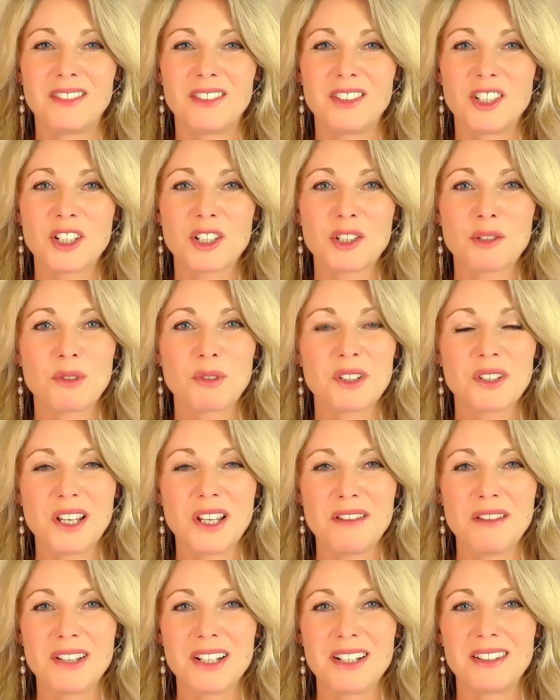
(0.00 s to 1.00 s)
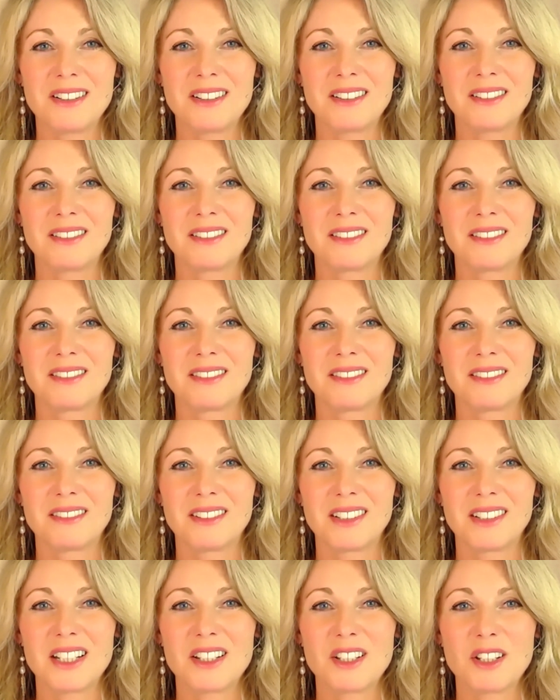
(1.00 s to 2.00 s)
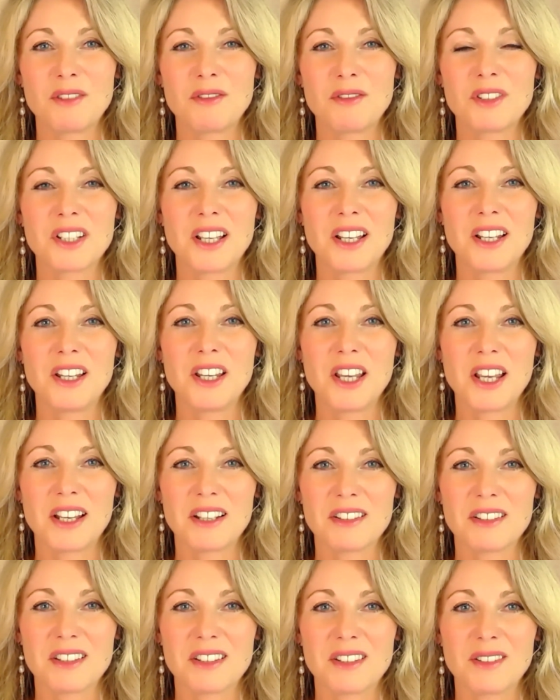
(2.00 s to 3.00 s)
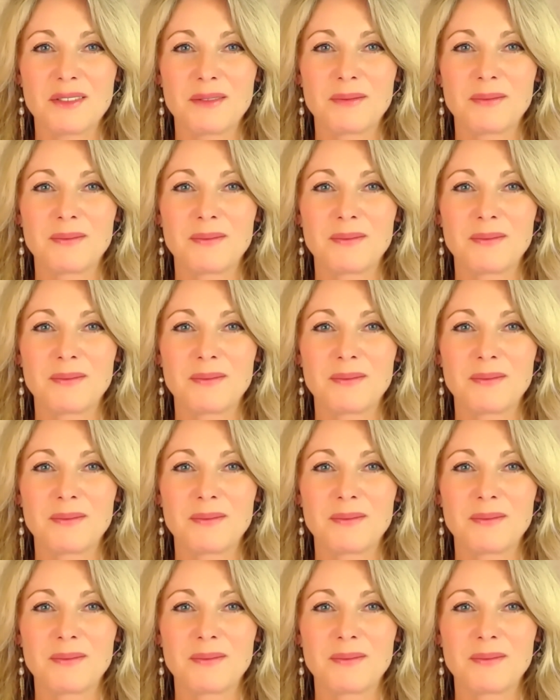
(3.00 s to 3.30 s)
Just receive it as if saying yes,